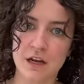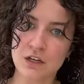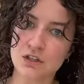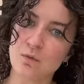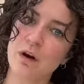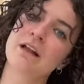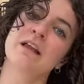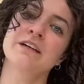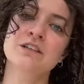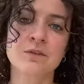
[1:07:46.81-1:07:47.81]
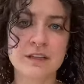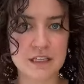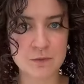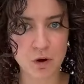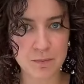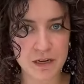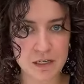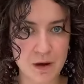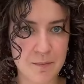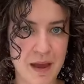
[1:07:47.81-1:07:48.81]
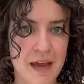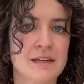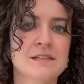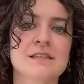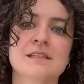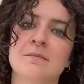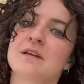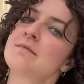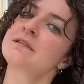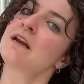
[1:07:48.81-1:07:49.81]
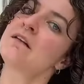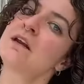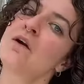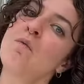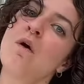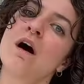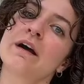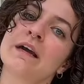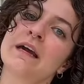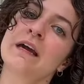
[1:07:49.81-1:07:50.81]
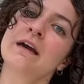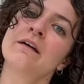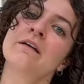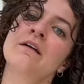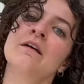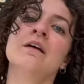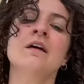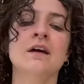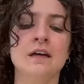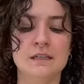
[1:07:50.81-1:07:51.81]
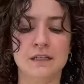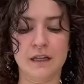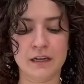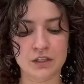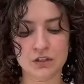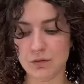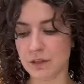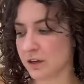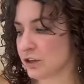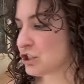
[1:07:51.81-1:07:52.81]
So what I like to do at this point, because my bangs sometimes get a little wonky, is I like to do a little